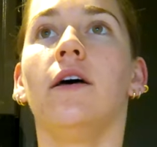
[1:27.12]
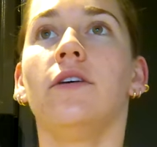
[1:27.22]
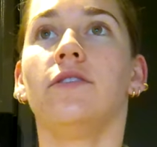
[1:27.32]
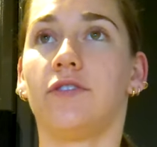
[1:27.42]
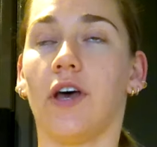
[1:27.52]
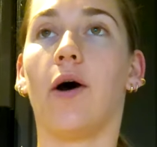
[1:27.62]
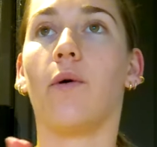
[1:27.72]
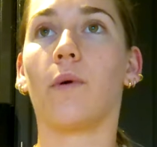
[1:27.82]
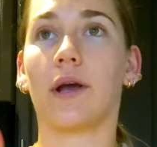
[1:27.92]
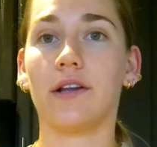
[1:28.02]
So
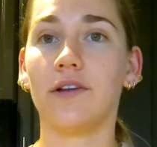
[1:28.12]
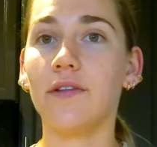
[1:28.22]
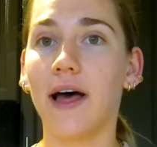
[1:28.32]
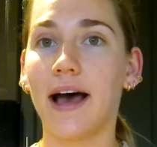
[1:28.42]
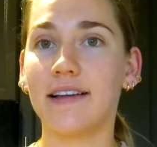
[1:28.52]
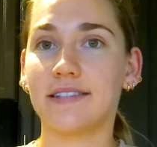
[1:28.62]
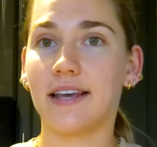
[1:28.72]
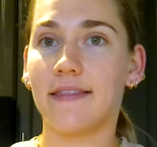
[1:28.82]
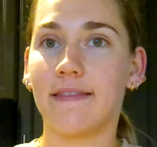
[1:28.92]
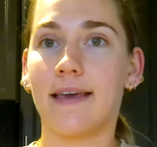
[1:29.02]
we're going to do that,
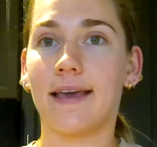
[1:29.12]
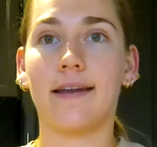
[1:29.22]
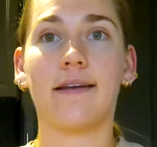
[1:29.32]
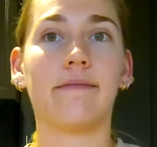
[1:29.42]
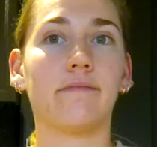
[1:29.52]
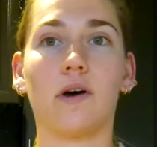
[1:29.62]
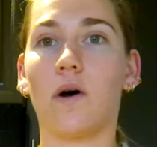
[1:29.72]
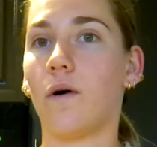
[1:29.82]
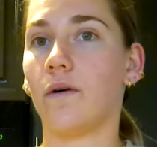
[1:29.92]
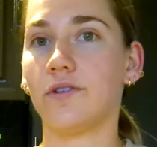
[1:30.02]
and then
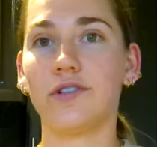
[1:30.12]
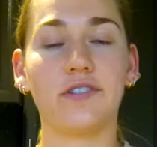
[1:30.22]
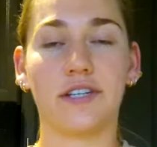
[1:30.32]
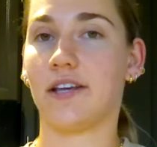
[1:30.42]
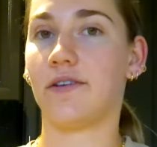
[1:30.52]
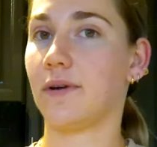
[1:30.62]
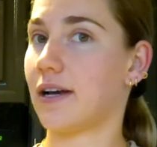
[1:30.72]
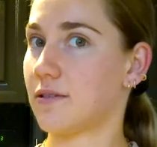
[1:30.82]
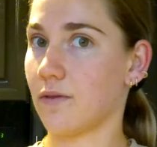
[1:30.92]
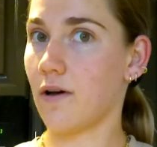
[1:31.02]
I'll just take you
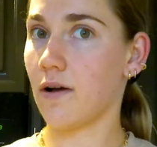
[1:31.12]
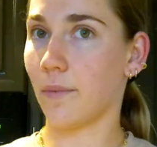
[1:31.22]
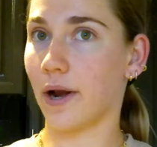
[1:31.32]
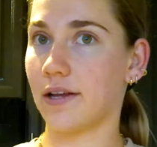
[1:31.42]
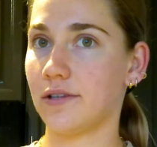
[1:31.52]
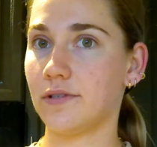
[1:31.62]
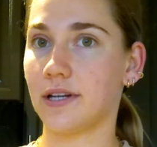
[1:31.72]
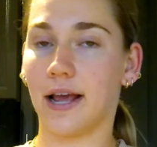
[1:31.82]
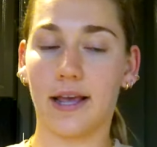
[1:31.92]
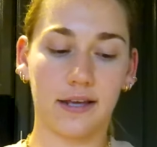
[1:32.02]
guys along what I do
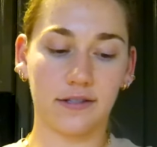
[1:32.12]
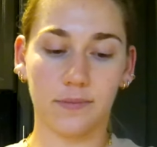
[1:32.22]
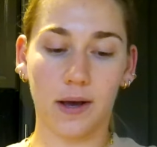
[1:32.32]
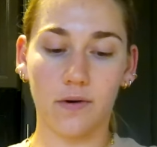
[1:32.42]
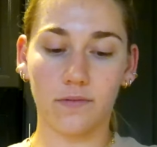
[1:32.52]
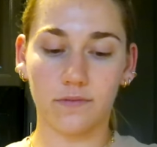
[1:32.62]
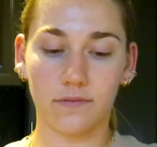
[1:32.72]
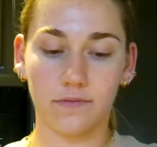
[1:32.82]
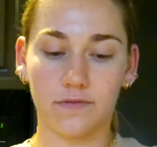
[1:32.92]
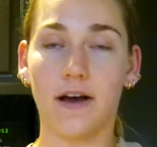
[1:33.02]
tonight. It's about
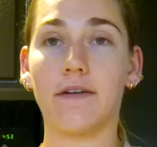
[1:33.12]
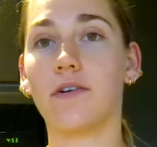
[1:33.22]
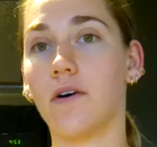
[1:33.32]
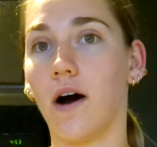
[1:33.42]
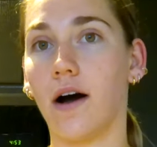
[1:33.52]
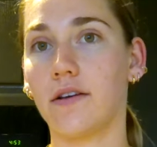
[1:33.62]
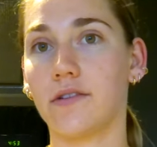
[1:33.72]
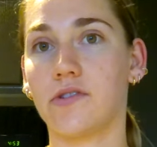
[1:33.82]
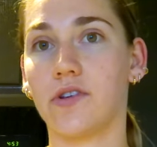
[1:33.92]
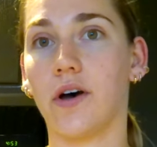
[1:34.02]
5 o'clock,
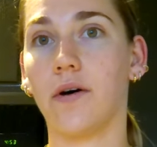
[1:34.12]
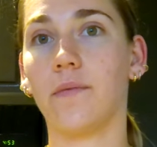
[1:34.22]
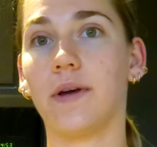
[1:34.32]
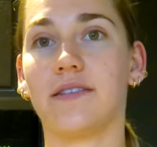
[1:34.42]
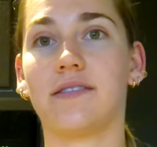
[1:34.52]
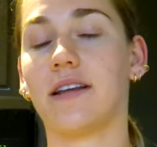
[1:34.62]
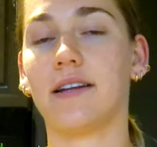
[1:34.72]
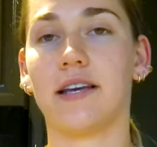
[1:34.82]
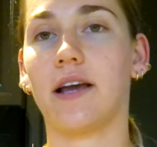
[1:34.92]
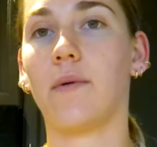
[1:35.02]
so it's going
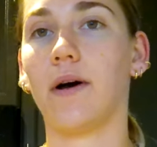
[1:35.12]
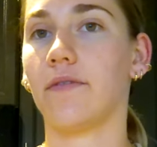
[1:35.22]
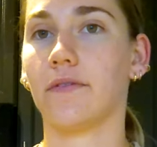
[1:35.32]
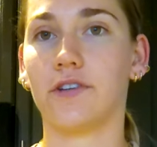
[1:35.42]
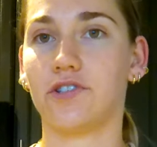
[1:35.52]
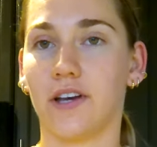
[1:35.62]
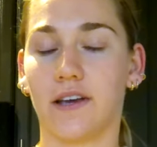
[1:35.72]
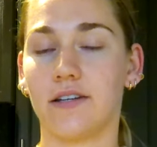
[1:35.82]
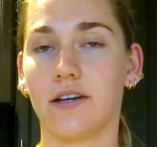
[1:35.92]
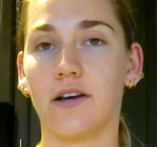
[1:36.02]
to take a while for the
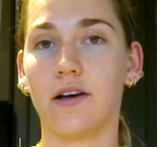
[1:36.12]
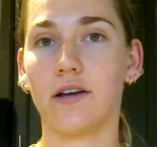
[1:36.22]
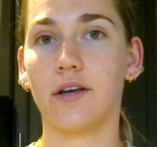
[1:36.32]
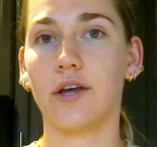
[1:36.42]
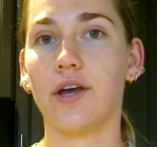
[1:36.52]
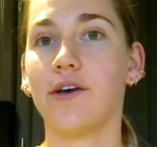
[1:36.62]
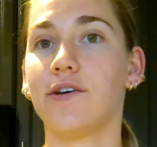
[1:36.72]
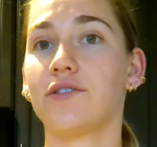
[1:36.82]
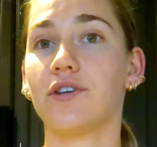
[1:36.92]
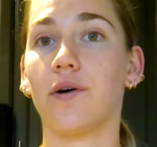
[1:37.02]
chicken to cook.
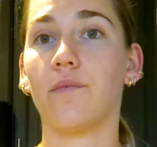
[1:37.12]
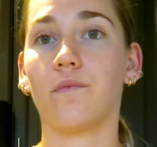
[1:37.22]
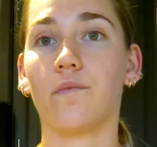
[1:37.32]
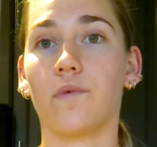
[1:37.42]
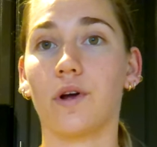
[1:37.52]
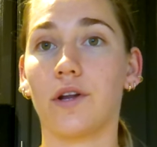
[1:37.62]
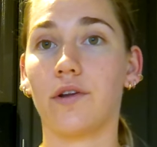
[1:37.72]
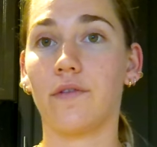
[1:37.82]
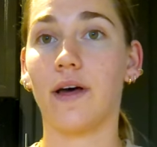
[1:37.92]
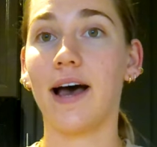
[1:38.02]
So we're going to
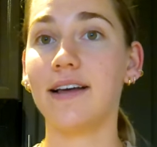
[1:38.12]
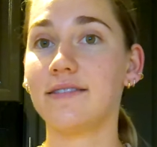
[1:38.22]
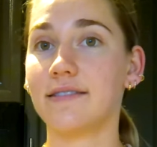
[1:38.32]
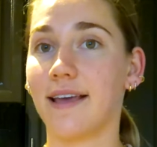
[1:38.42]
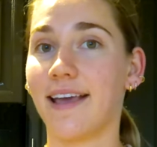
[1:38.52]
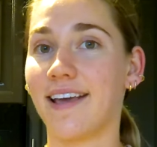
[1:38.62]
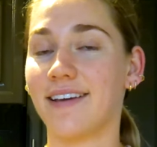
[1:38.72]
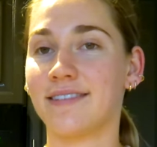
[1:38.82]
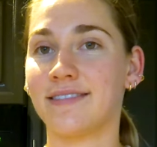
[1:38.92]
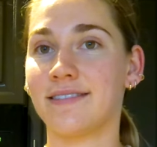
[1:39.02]
do that,
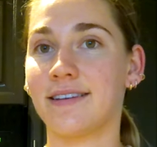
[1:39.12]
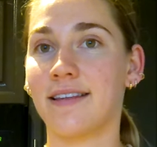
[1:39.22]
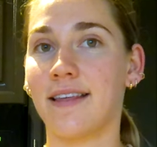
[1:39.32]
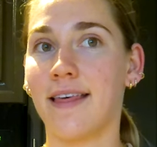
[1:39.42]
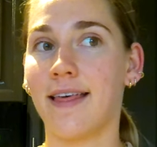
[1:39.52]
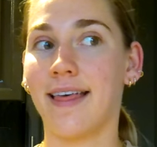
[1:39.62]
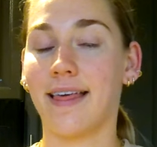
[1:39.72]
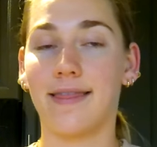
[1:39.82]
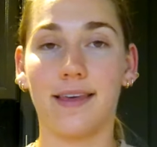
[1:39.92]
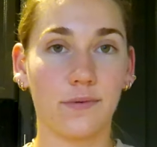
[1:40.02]
and
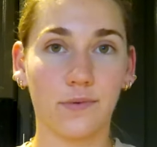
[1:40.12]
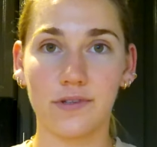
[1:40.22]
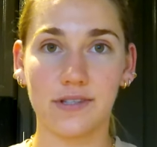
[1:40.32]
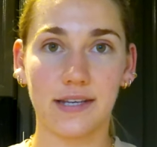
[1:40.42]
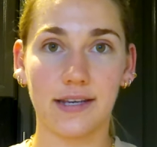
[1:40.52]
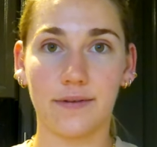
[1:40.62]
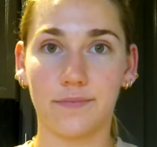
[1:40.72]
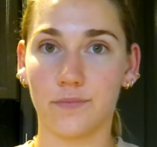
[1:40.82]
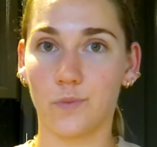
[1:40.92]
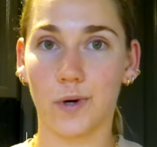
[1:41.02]
then we'll see
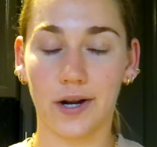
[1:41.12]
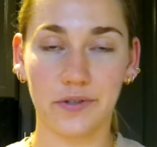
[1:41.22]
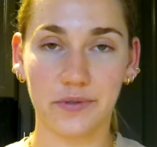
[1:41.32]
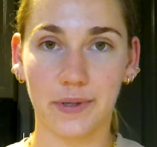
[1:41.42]
what else we